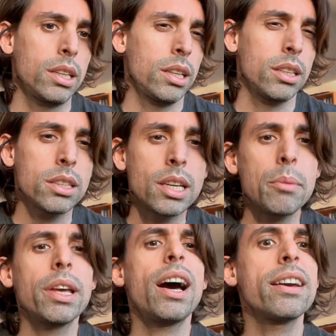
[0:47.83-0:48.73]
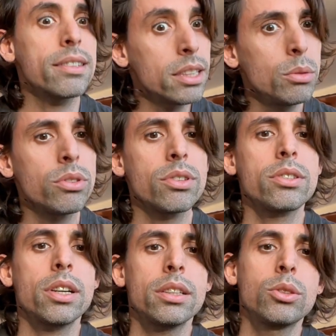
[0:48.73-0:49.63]
At the time, the high-C was
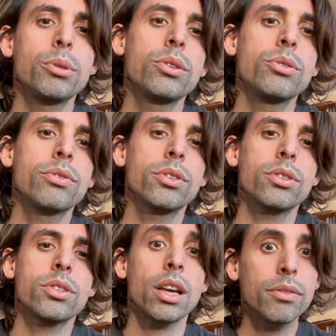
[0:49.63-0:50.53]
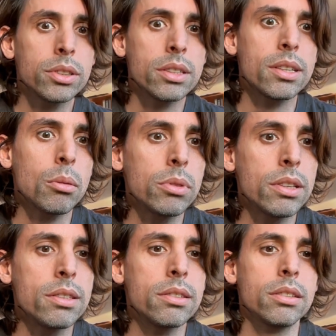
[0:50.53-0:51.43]
starting to be used for scaffolding assemblies.